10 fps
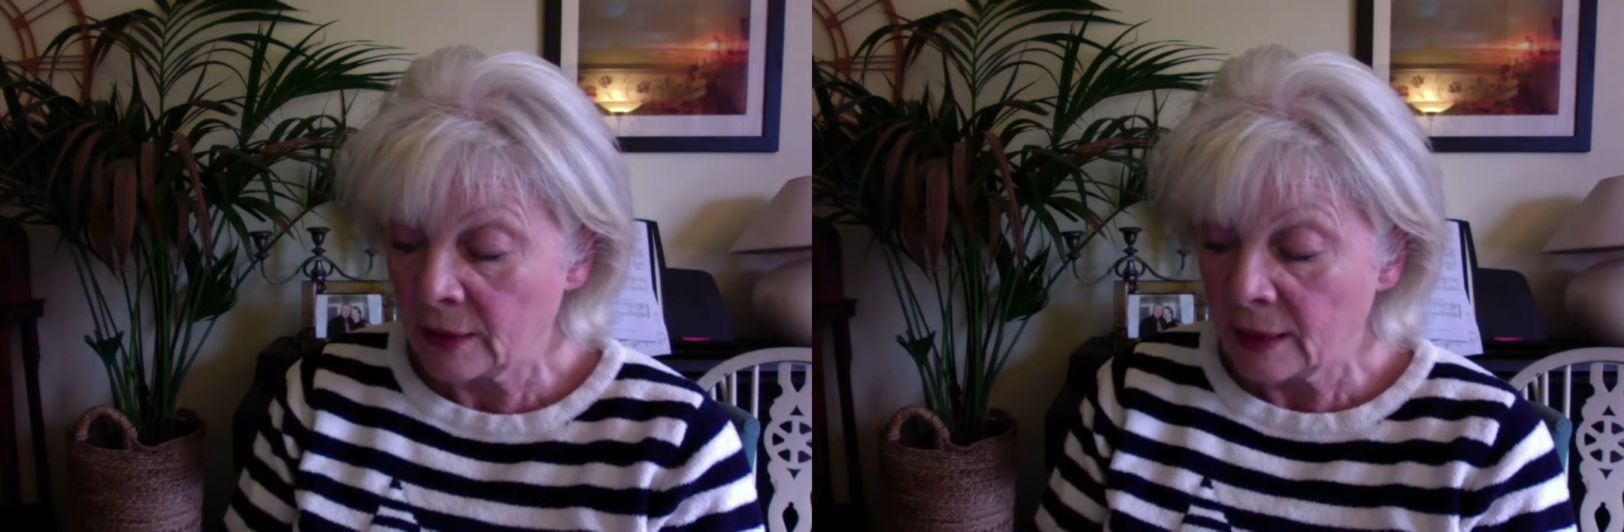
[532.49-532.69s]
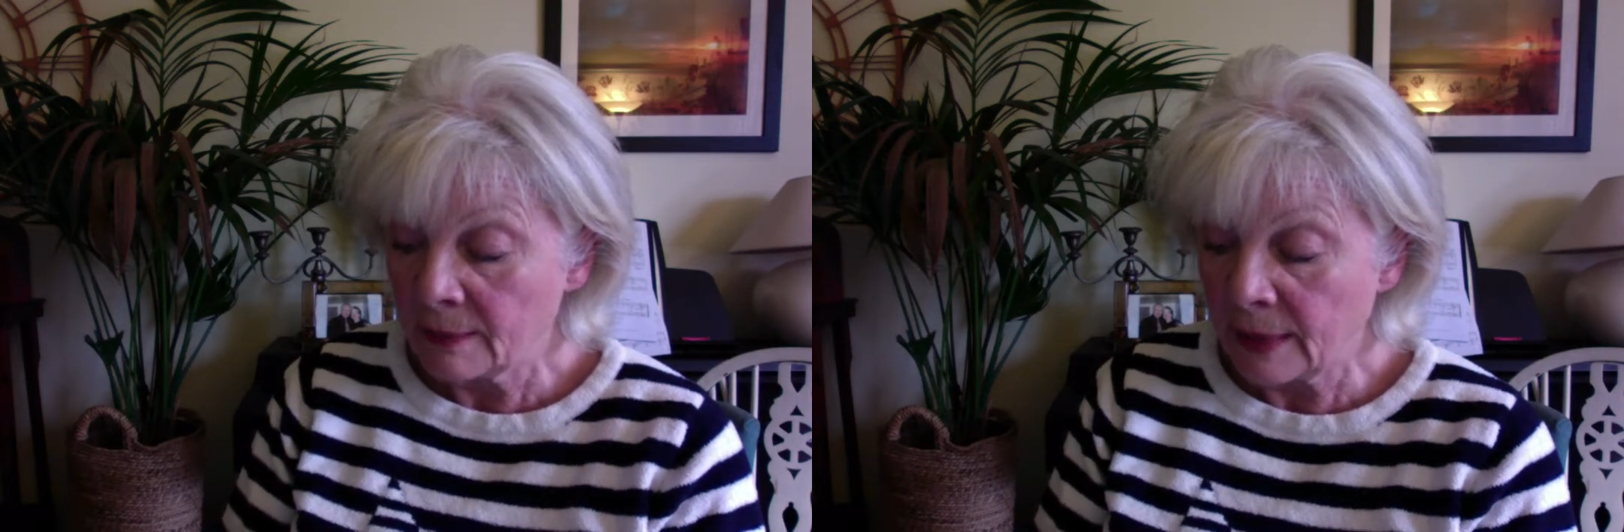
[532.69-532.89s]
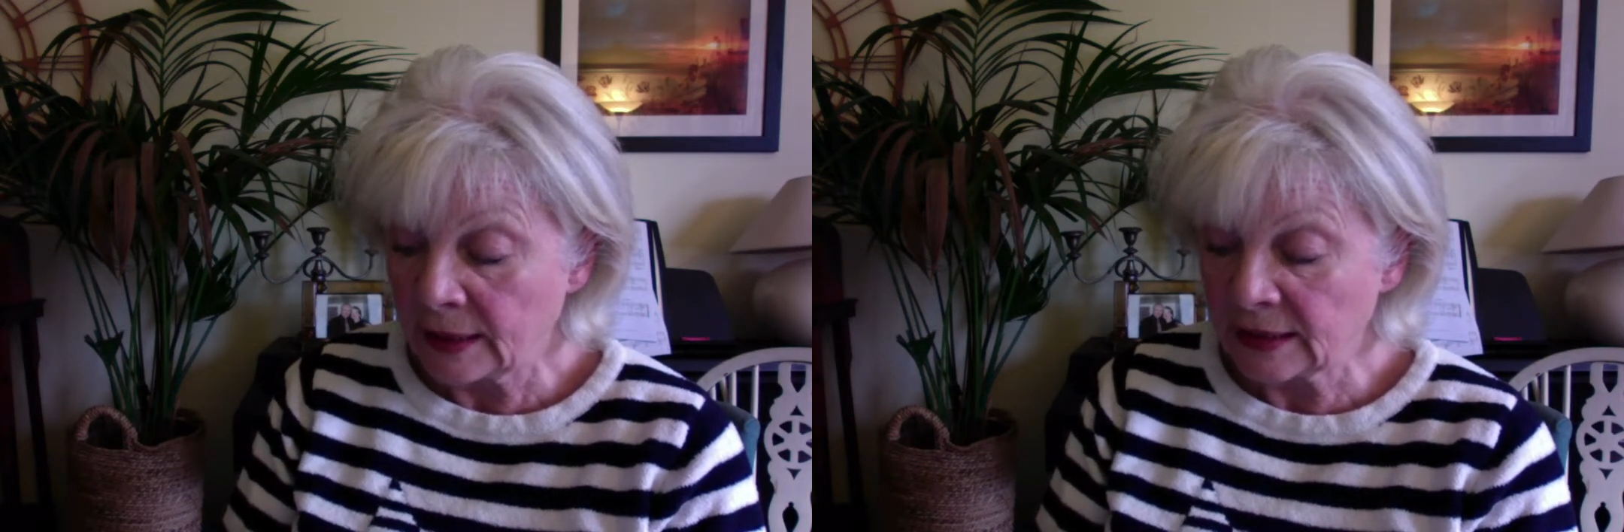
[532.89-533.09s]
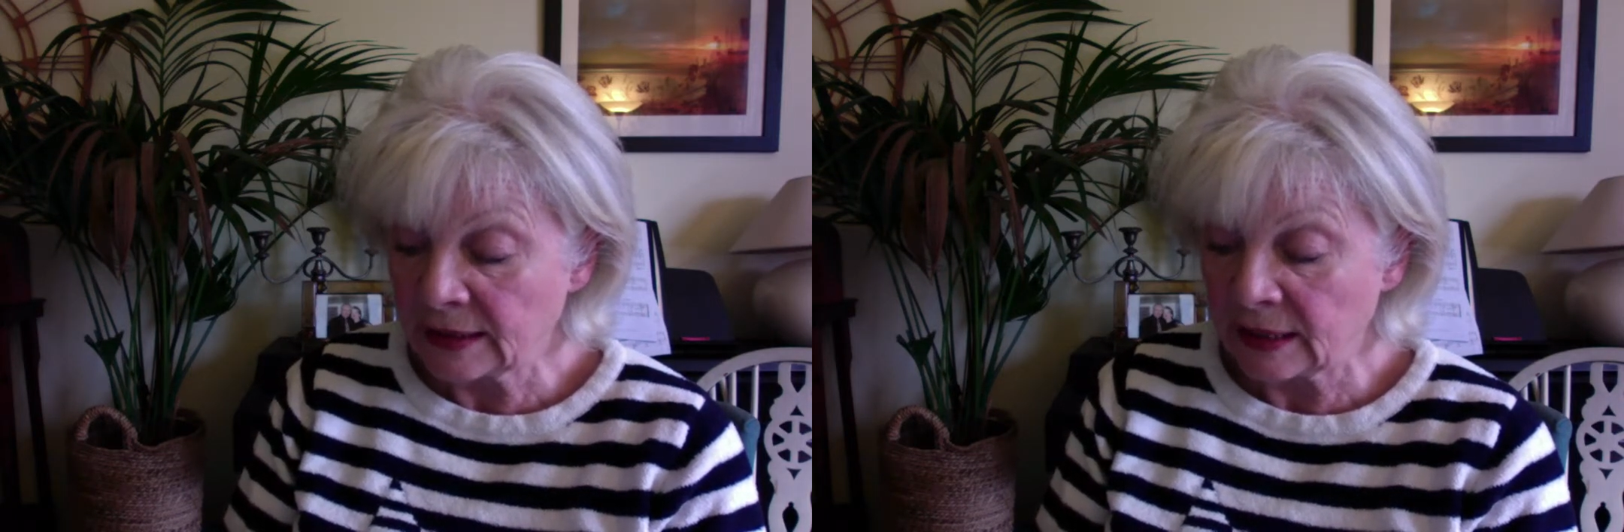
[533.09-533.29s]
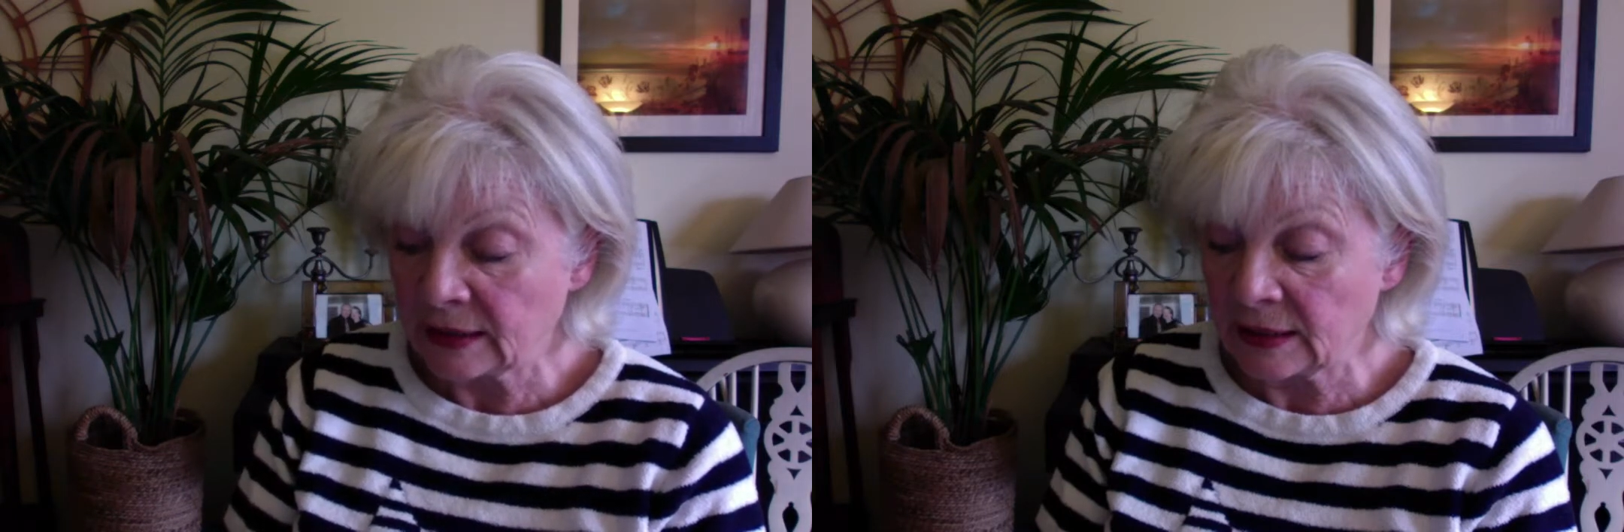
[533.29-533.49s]
many
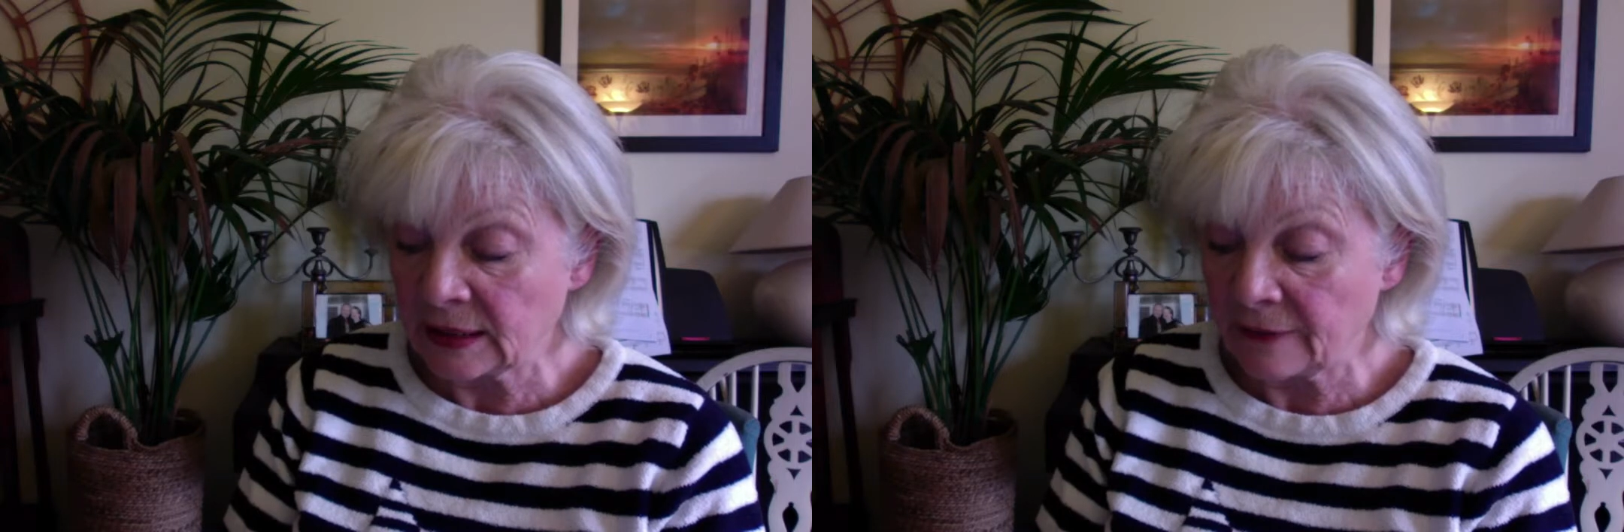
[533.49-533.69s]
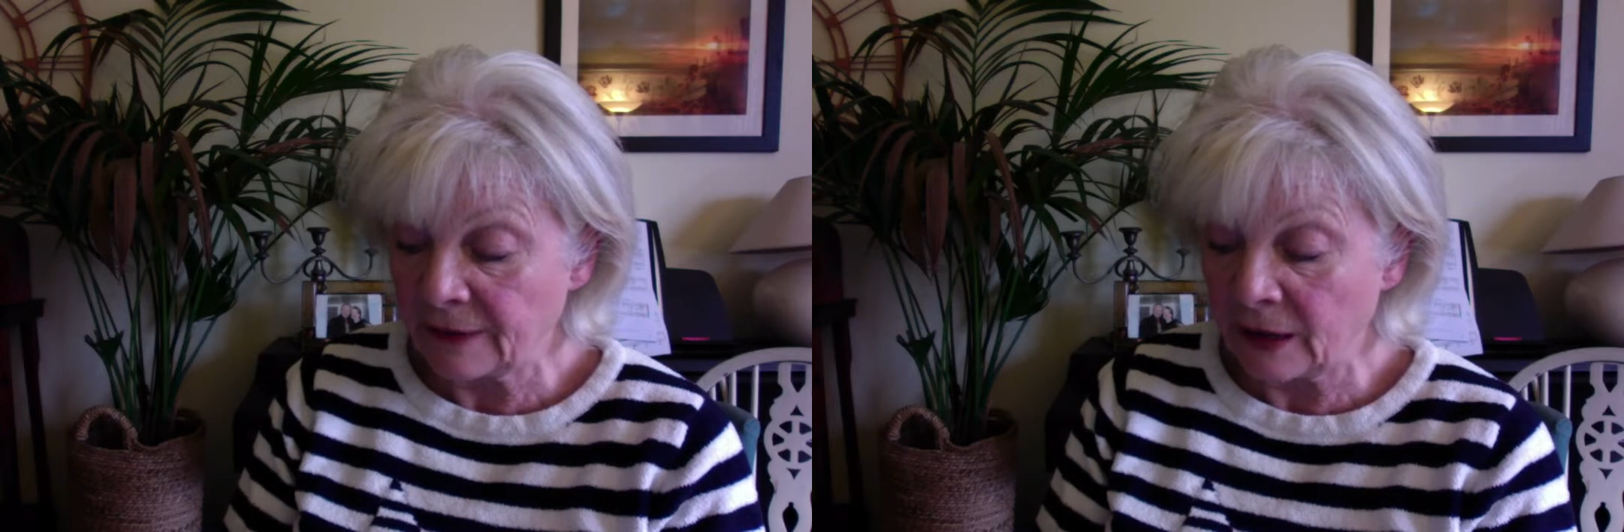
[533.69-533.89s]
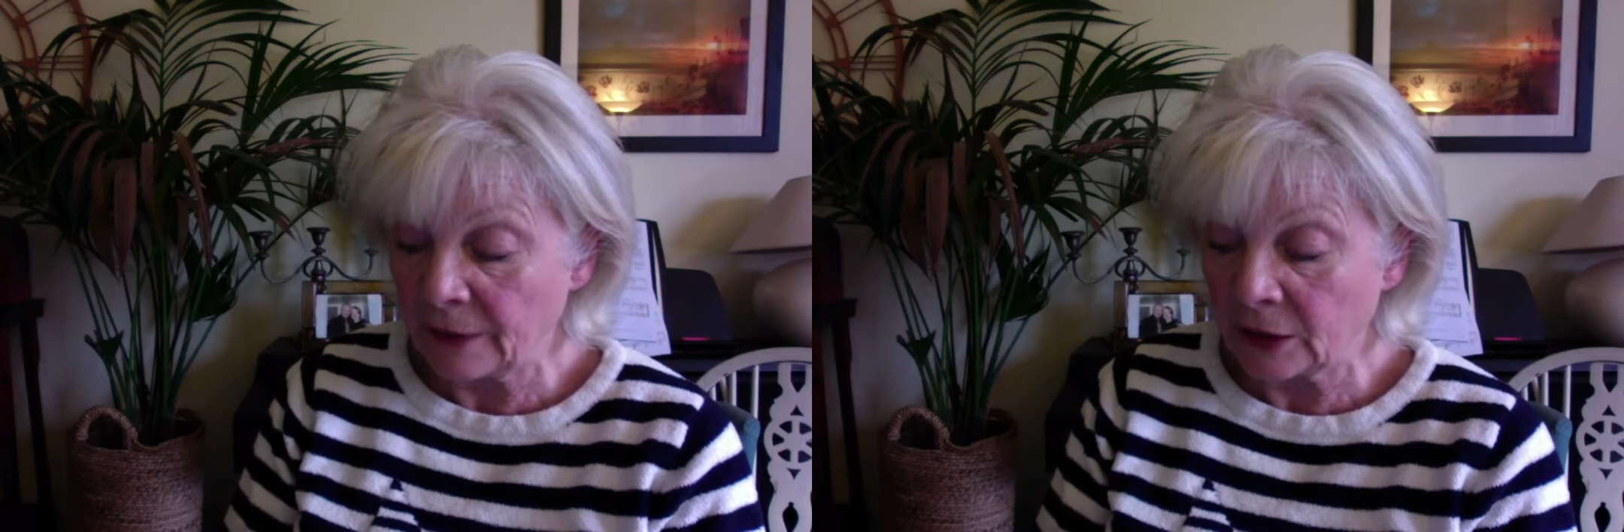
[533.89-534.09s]
studies have found that